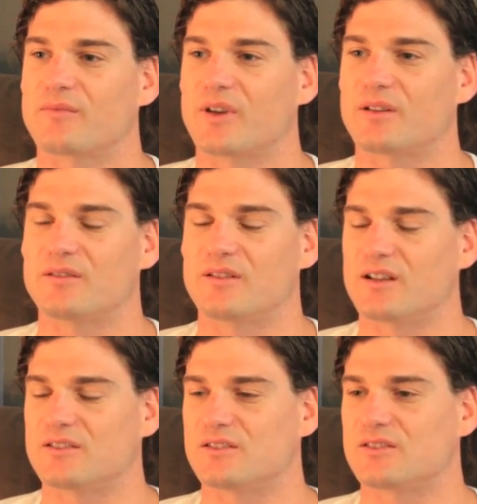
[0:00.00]

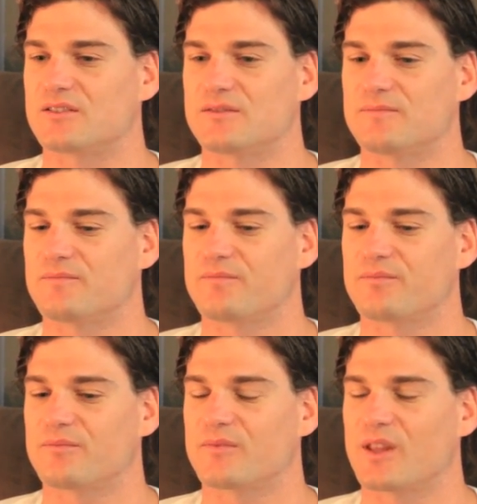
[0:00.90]

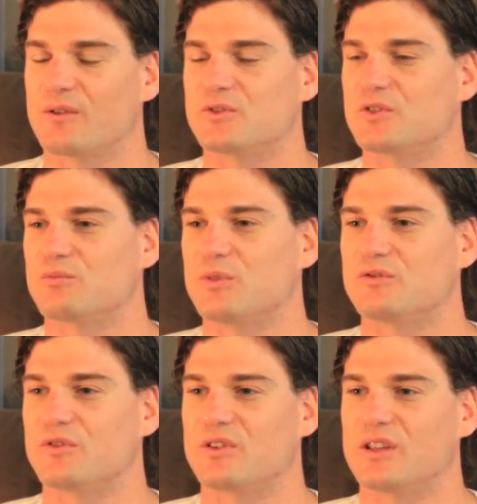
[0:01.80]
That was just
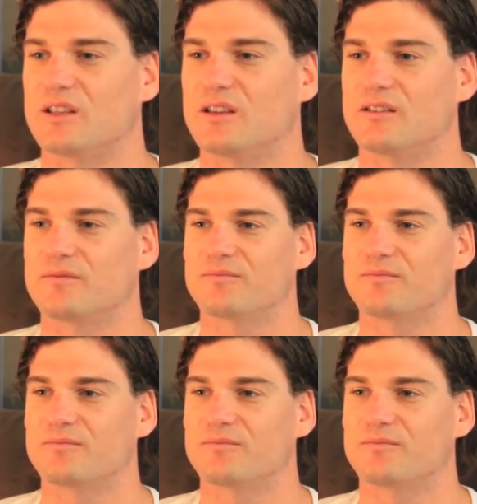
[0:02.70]
wishful thinking.